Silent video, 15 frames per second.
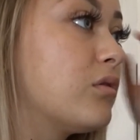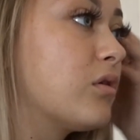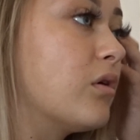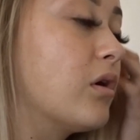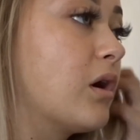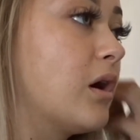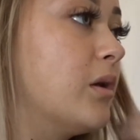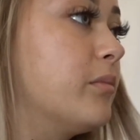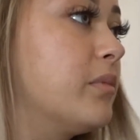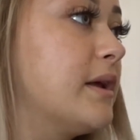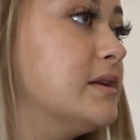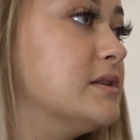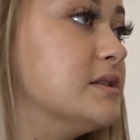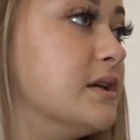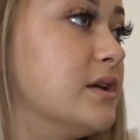So it kind of
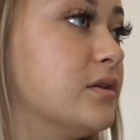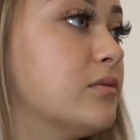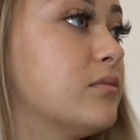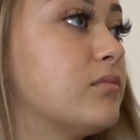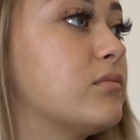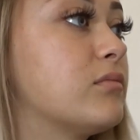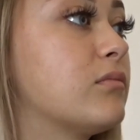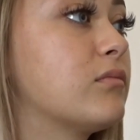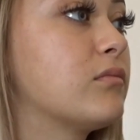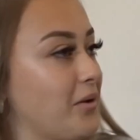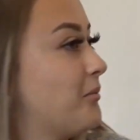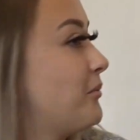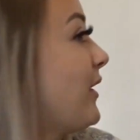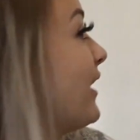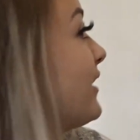blends in.
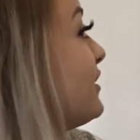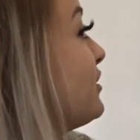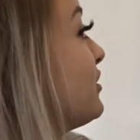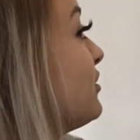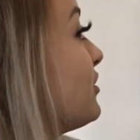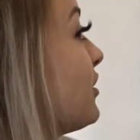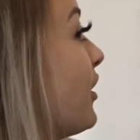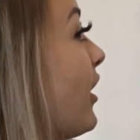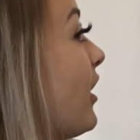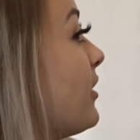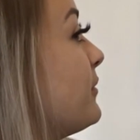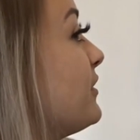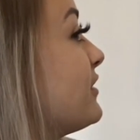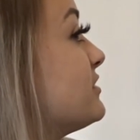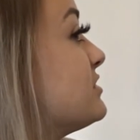And apparently you can curl
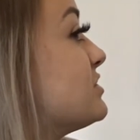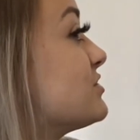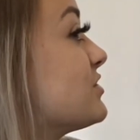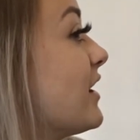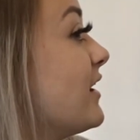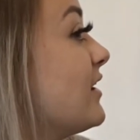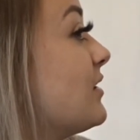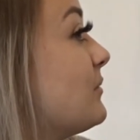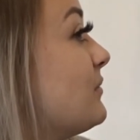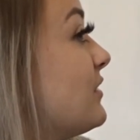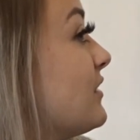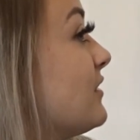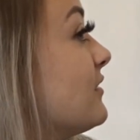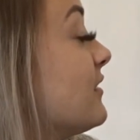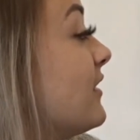them, you can straighten them, you
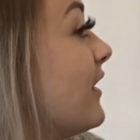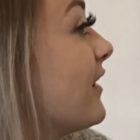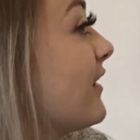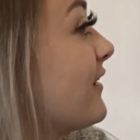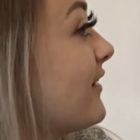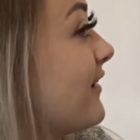can like